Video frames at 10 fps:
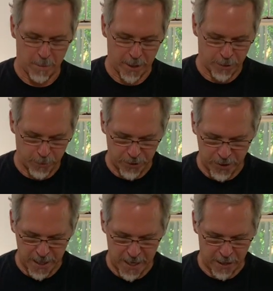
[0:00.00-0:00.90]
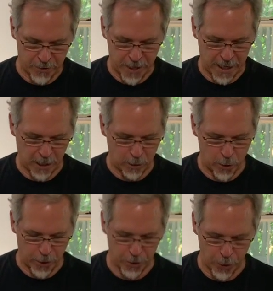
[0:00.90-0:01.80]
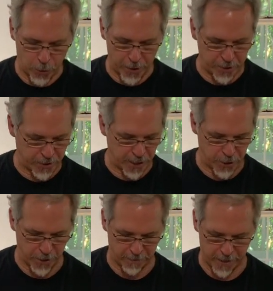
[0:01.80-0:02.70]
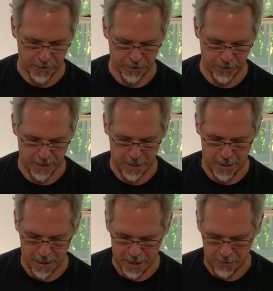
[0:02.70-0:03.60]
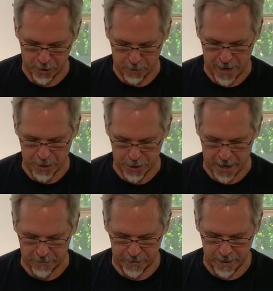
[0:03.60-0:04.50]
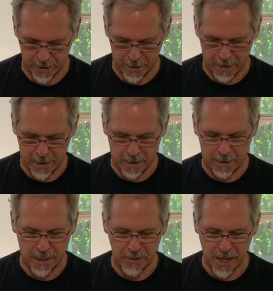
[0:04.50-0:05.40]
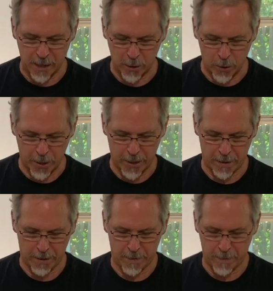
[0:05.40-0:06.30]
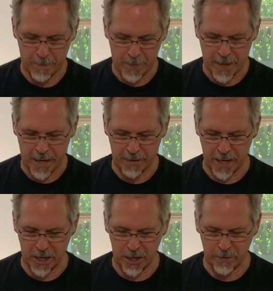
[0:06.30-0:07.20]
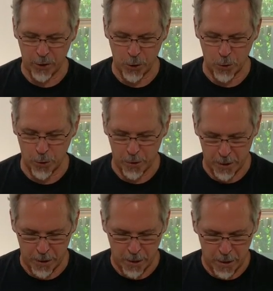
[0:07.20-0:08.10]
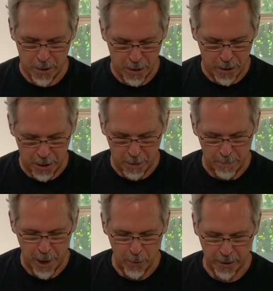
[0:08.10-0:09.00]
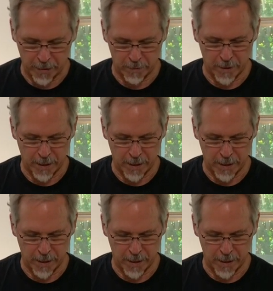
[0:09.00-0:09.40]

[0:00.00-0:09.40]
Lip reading: But as we're sitting here taking a look at the orientation of this in the crankshaft, let's get a look at the individual component